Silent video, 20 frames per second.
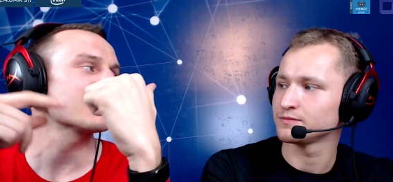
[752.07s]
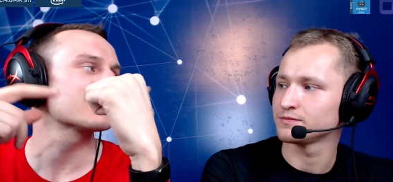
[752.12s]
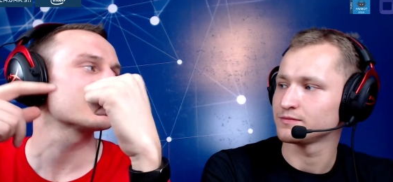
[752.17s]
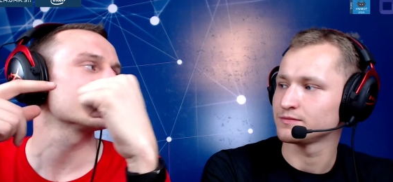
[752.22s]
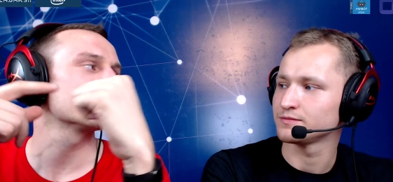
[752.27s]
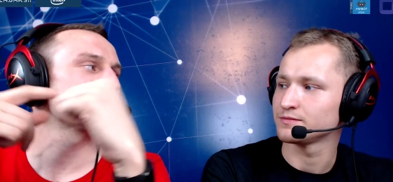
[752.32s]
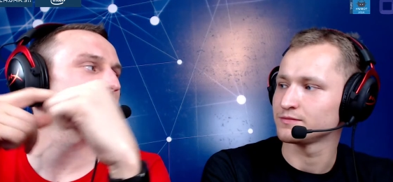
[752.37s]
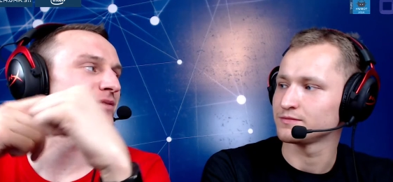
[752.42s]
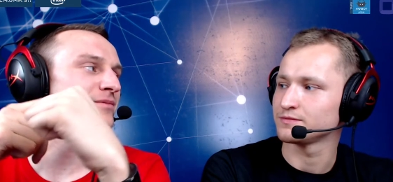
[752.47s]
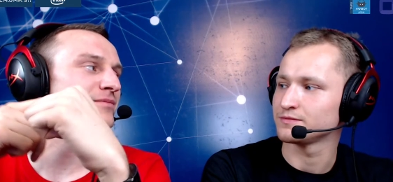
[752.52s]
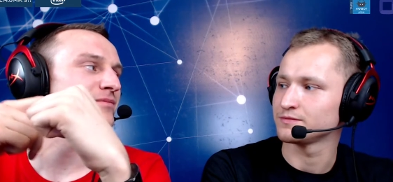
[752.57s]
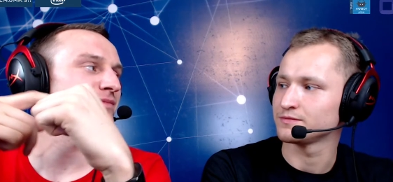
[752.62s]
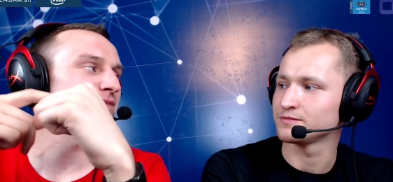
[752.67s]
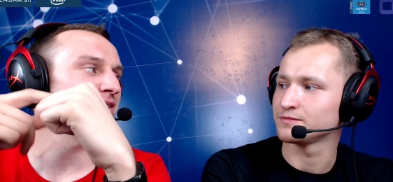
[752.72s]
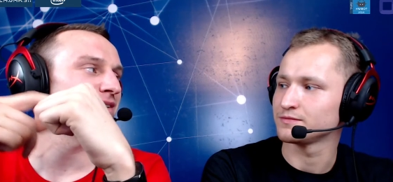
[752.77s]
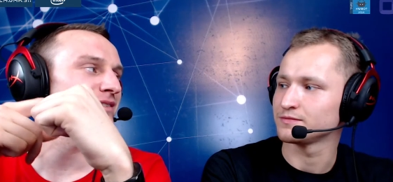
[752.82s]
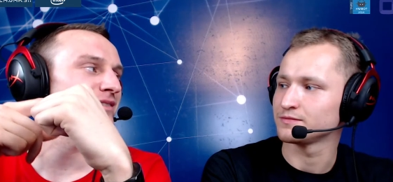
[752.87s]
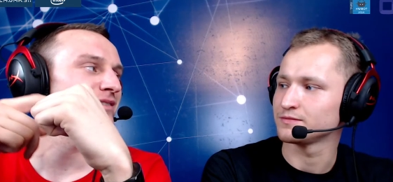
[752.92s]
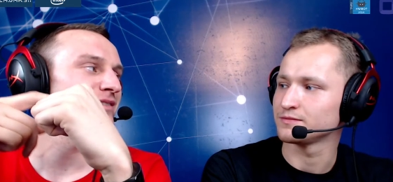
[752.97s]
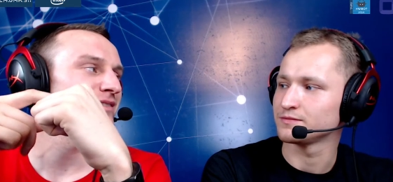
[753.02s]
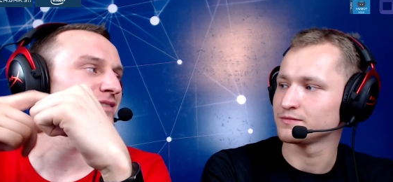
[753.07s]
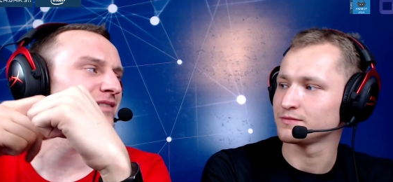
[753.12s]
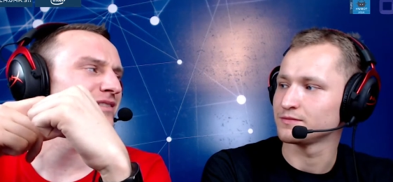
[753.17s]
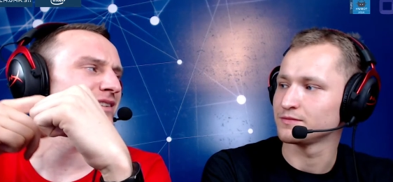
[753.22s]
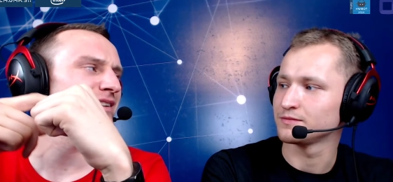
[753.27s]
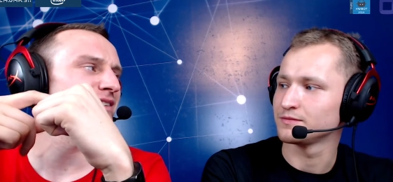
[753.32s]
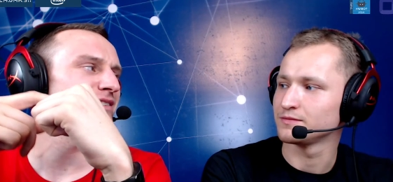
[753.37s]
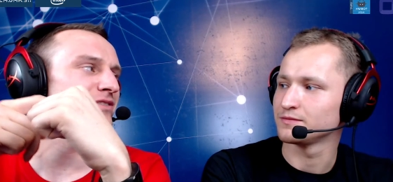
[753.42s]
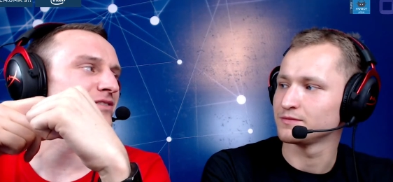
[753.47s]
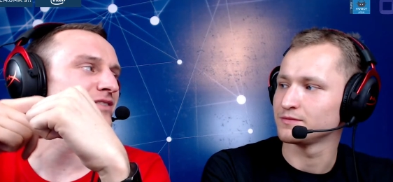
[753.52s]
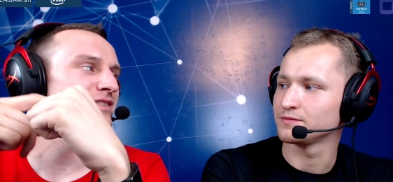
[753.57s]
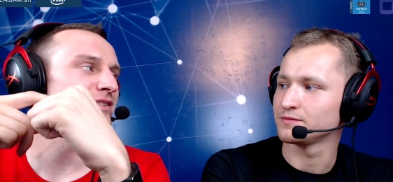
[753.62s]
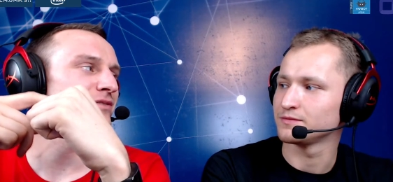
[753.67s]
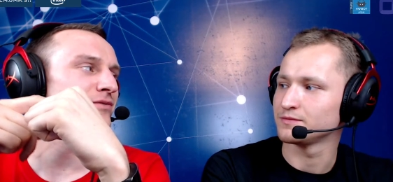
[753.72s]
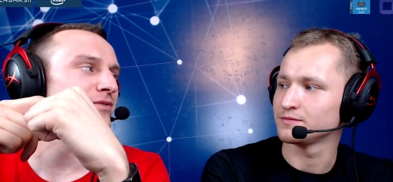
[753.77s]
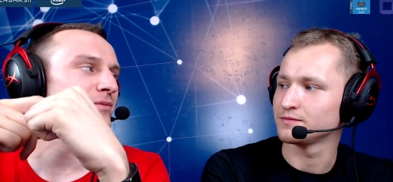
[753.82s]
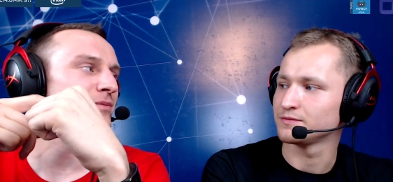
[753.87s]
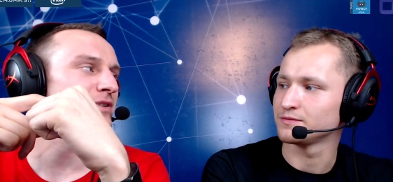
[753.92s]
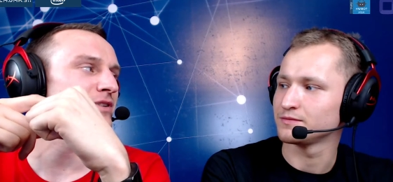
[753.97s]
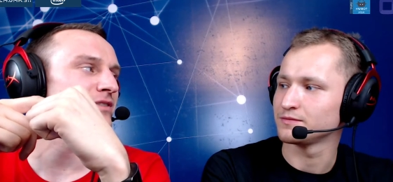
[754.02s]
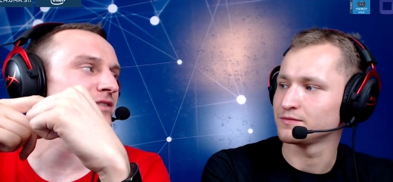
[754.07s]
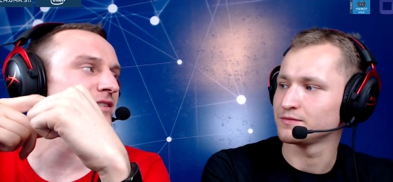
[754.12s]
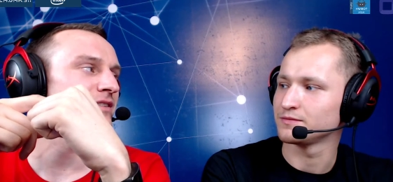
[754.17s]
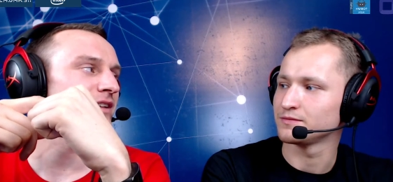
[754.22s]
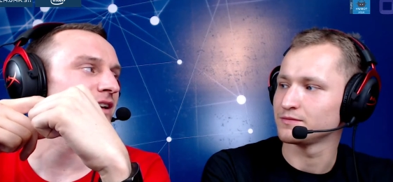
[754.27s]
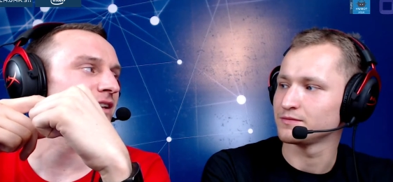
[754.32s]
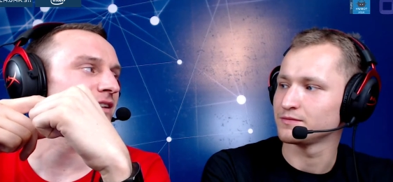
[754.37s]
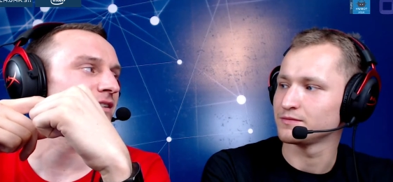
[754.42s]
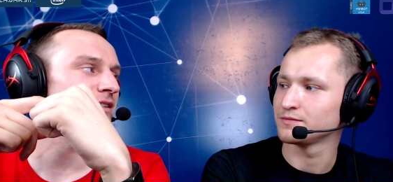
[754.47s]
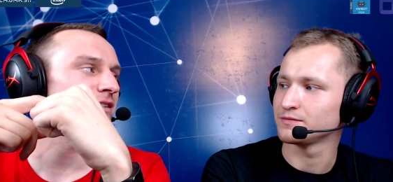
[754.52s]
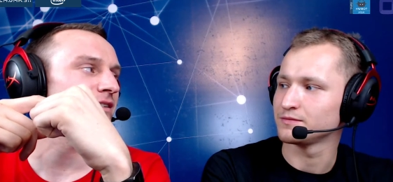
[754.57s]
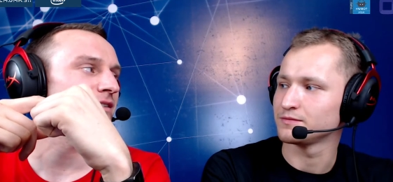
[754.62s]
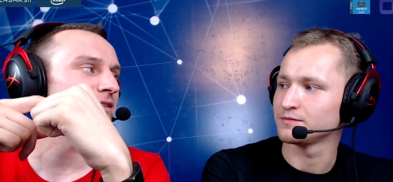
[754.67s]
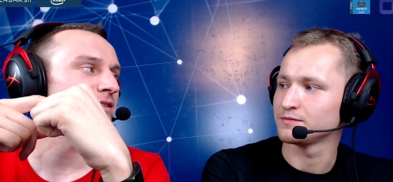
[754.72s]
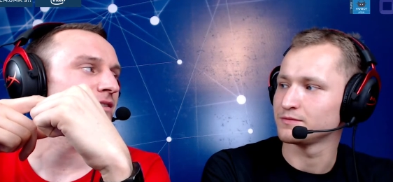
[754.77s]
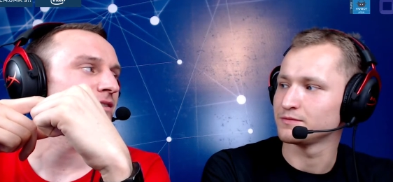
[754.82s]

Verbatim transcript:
Speaker 1: There's actually some interesting information in that.